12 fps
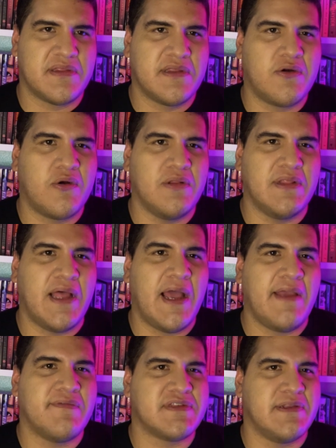the whole
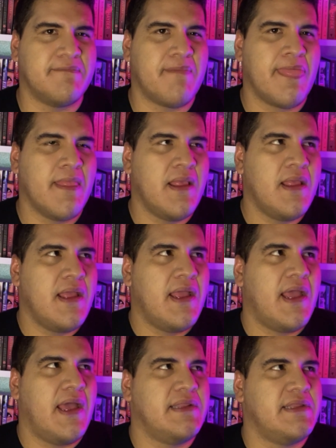lives.
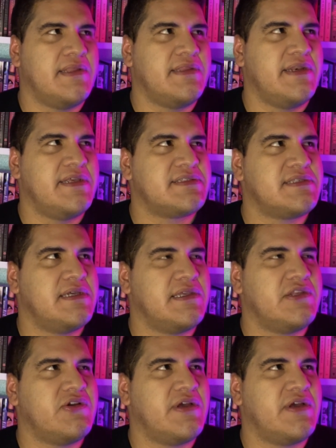And it is it